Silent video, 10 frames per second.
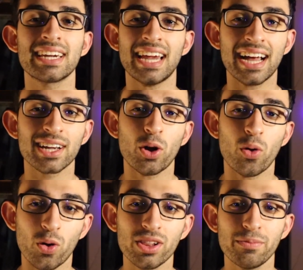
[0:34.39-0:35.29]
rank
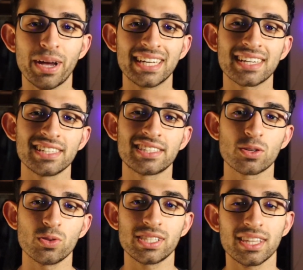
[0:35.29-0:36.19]
all the medical
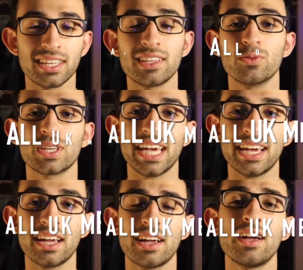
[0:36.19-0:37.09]
schools in the UK